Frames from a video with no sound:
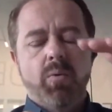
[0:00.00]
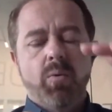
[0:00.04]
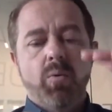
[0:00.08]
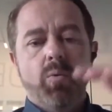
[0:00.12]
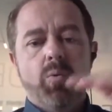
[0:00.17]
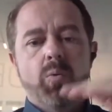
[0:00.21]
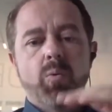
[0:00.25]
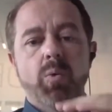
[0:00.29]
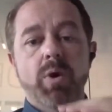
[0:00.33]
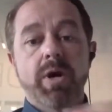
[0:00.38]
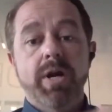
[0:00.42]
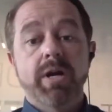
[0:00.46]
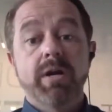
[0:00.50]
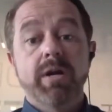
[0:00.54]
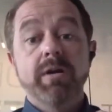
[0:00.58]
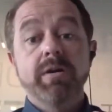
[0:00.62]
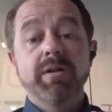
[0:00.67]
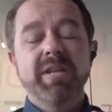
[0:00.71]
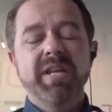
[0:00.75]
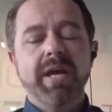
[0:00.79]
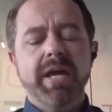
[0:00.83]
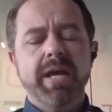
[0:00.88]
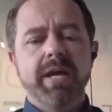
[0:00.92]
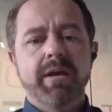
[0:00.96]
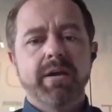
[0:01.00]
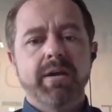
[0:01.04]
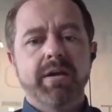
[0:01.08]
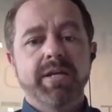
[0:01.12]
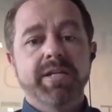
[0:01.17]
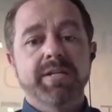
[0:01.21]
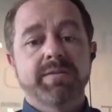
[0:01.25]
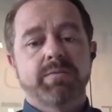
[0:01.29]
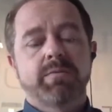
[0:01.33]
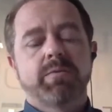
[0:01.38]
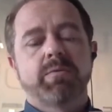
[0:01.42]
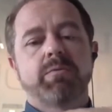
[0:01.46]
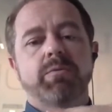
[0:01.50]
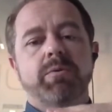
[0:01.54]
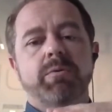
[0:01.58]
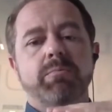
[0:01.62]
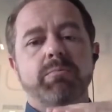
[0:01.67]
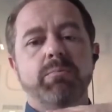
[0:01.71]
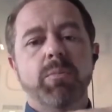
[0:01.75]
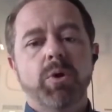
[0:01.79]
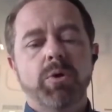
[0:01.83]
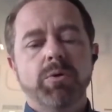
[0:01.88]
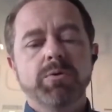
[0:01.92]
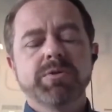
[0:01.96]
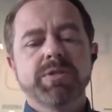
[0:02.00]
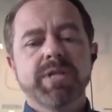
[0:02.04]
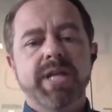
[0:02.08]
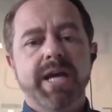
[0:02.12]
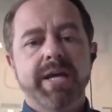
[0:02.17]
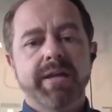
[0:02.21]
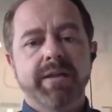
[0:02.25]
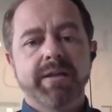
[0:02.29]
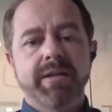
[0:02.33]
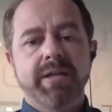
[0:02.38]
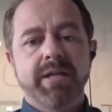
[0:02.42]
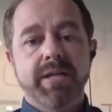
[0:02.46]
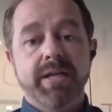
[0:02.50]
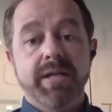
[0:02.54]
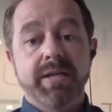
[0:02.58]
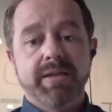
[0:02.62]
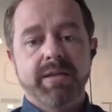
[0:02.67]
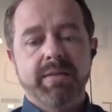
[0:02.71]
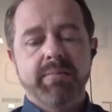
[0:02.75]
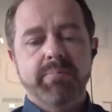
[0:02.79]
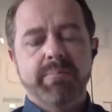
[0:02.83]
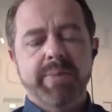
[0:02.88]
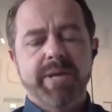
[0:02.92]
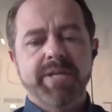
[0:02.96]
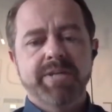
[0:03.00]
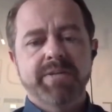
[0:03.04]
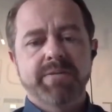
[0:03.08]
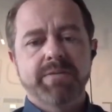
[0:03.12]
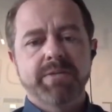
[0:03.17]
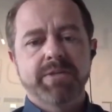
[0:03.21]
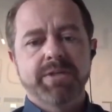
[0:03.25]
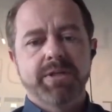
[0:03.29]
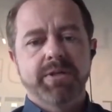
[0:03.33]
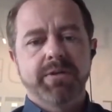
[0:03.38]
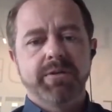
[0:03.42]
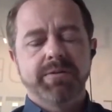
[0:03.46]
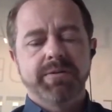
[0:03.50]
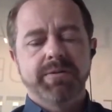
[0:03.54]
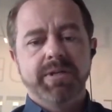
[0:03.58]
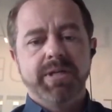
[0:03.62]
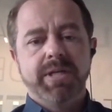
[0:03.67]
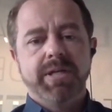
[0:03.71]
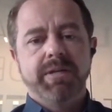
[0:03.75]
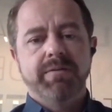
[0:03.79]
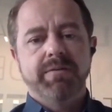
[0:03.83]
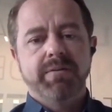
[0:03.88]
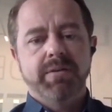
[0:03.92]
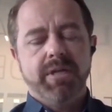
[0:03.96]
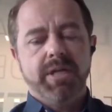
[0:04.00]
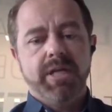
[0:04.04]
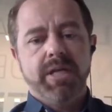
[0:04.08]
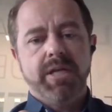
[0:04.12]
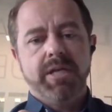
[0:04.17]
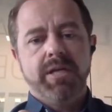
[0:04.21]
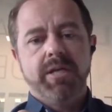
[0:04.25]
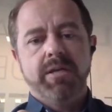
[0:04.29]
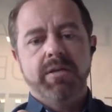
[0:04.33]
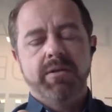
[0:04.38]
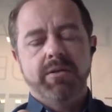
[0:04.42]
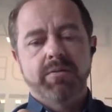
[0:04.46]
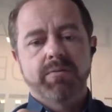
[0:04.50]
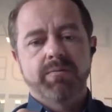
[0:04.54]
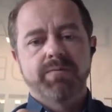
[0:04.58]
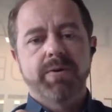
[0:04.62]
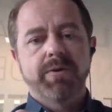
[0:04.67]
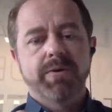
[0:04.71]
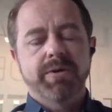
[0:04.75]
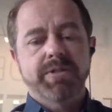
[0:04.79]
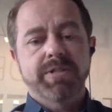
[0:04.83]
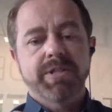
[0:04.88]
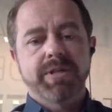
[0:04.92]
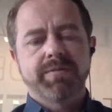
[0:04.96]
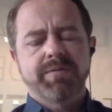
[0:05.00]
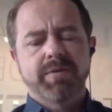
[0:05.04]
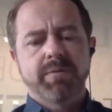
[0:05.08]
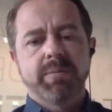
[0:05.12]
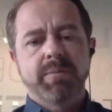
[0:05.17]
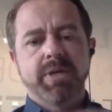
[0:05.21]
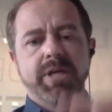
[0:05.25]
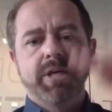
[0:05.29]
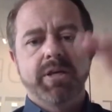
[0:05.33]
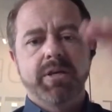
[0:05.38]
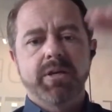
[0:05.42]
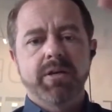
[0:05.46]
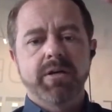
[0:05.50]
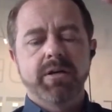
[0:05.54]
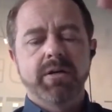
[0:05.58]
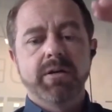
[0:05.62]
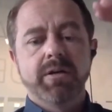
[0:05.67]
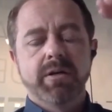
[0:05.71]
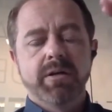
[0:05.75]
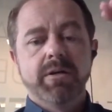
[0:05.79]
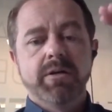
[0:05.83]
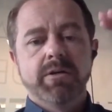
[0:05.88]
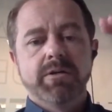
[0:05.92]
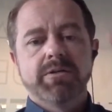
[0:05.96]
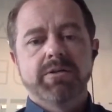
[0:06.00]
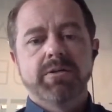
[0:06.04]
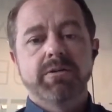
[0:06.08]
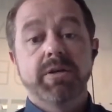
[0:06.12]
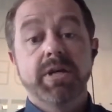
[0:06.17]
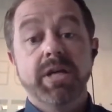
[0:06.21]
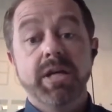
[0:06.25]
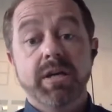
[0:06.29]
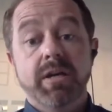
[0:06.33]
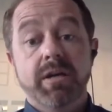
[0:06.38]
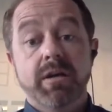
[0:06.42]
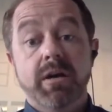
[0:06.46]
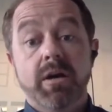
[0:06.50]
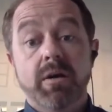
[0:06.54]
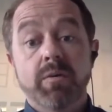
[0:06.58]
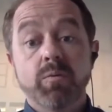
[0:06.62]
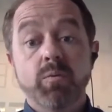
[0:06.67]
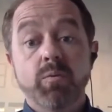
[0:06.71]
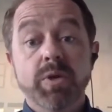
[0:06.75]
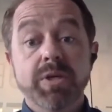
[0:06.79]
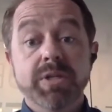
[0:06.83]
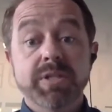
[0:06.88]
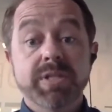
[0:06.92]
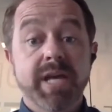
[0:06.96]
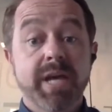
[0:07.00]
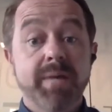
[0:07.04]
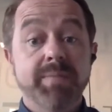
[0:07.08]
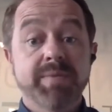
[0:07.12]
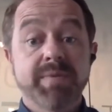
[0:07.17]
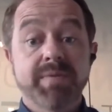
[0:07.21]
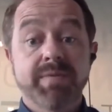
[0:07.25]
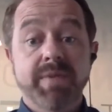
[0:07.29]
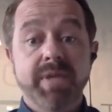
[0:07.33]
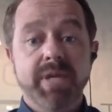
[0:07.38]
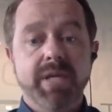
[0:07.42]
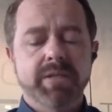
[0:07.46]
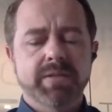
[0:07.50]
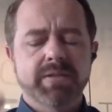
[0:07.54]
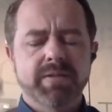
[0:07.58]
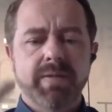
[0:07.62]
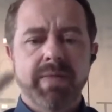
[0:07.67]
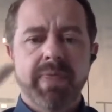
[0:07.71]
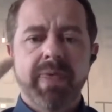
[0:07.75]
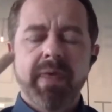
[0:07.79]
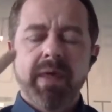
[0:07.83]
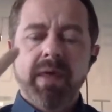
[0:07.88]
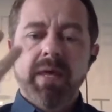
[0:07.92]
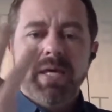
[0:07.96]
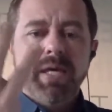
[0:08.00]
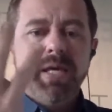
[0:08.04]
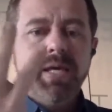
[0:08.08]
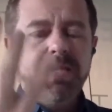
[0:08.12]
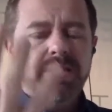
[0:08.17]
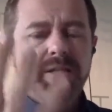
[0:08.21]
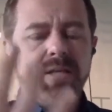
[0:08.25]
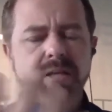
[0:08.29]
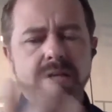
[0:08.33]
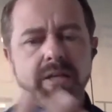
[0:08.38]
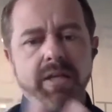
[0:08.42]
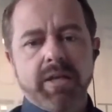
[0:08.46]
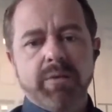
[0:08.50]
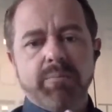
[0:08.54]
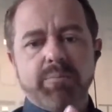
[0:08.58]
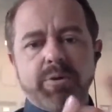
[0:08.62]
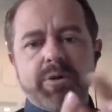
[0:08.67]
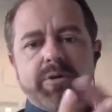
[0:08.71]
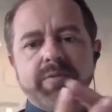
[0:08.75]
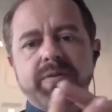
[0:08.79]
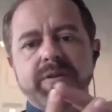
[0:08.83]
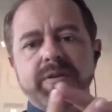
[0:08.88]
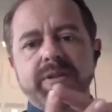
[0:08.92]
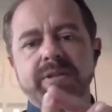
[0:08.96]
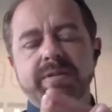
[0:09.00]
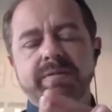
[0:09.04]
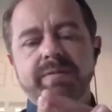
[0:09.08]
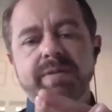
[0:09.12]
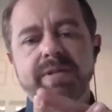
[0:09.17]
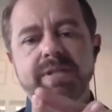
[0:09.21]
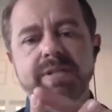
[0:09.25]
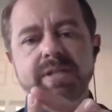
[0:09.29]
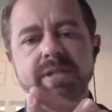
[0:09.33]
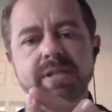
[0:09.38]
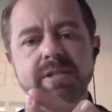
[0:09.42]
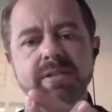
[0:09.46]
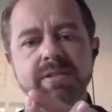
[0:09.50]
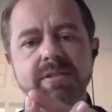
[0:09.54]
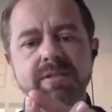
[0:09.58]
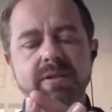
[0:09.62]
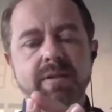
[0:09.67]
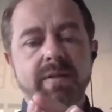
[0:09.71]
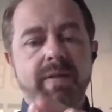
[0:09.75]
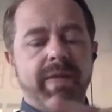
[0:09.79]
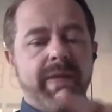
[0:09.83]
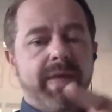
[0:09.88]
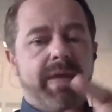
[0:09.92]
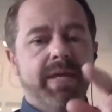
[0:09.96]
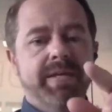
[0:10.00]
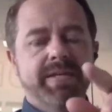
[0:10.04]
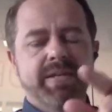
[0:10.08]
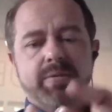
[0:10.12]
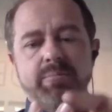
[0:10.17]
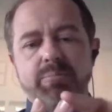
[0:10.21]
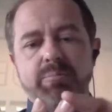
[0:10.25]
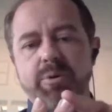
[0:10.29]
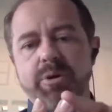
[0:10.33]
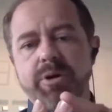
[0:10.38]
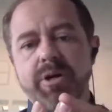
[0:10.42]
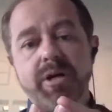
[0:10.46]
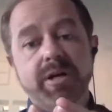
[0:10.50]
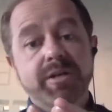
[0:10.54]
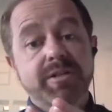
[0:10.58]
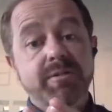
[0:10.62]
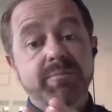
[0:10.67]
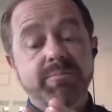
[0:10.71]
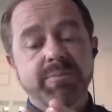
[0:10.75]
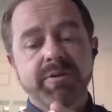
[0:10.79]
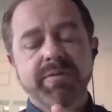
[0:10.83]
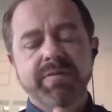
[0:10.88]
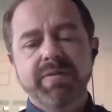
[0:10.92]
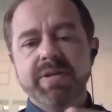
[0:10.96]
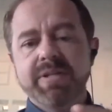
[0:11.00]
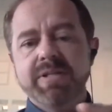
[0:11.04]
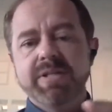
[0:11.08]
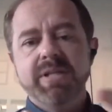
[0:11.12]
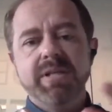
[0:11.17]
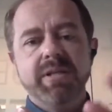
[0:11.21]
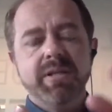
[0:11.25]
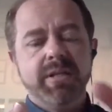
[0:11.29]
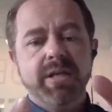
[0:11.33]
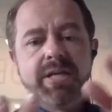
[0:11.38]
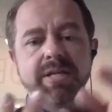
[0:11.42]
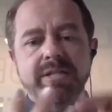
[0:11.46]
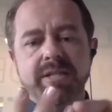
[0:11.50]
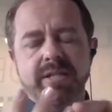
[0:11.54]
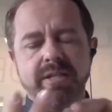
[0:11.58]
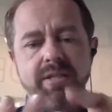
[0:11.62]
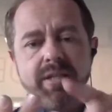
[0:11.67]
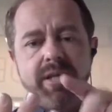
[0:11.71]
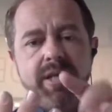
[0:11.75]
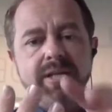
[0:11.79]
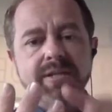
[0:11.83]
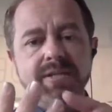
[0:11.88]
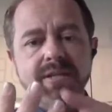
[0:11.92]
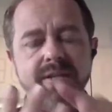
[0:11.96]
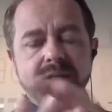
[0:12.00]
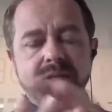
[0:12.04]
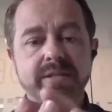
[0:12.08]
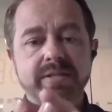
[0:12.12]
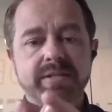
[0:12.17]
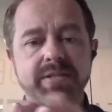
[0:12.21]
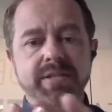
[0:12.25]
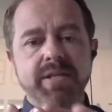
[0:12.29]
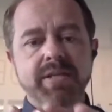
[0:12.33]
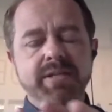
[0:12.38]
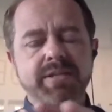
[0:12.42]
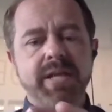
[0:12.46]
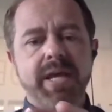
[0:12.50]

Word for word: Where are the areas where we're most likely to get the best result in, in focusing from here to here on what types of things? Is it improving the visits? Is it production per visit? Is it is it these things?